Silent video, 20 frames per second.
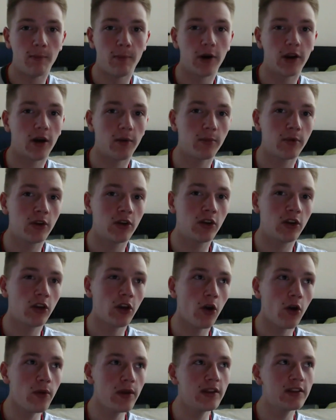but I'm
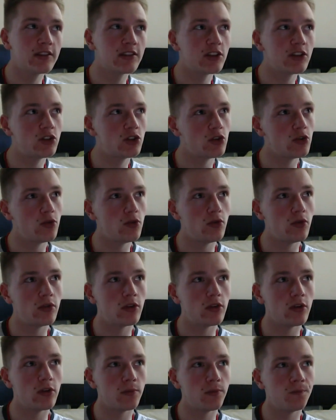going to do
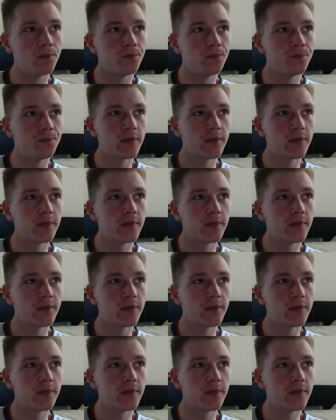them